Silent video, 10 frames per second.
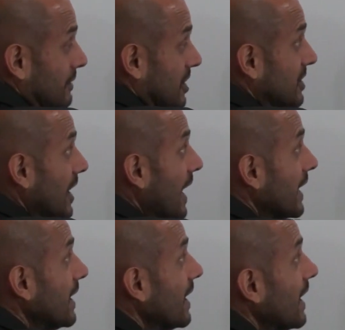
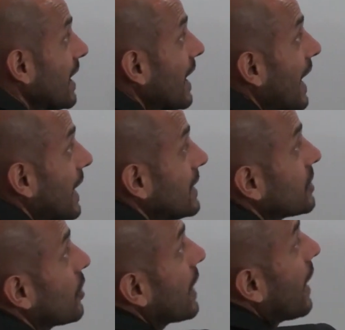today, and I
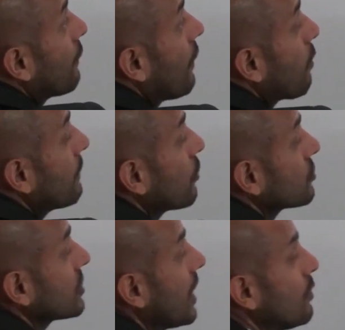don't know how far we've got
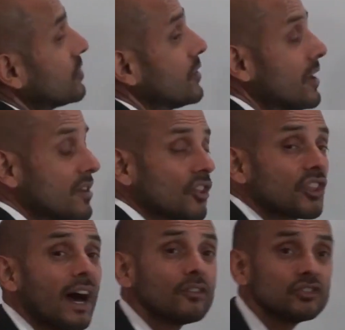to go. So there are
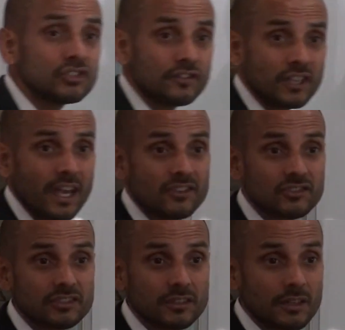thousands of
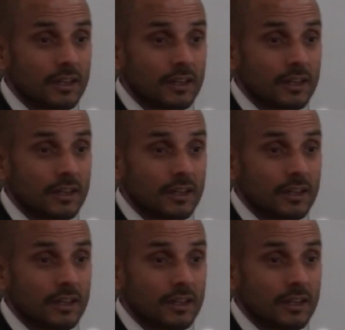tests.